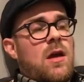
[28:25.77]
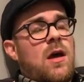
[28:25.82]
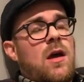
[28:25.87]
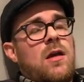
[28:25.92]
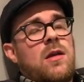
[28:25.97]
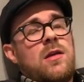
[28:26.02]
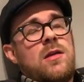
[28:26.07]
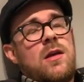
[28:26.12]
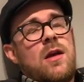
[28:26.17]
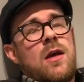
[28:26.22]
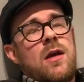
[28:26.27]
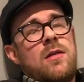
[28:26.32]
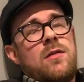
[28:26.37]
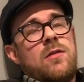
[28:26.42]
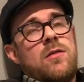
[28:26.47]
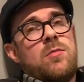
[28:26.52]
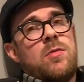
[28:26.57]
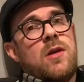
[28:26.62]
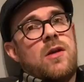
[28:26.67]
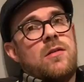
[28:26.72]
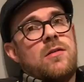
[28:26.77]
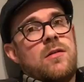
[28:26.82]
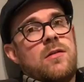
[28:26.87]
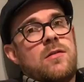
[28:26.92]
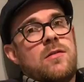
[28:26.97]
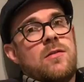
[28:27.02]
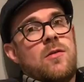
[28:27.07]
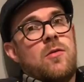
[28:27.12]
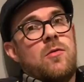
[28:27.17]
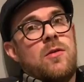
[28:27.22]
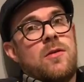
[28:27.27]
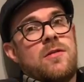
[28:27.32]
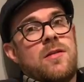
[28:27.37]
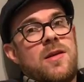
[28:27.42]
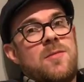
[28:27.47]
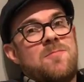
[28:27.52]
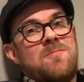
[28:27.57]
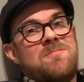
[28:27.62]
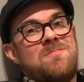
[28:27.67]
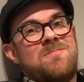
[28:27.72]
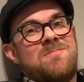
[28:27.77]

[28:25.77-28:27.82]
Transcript: I do practice all the time.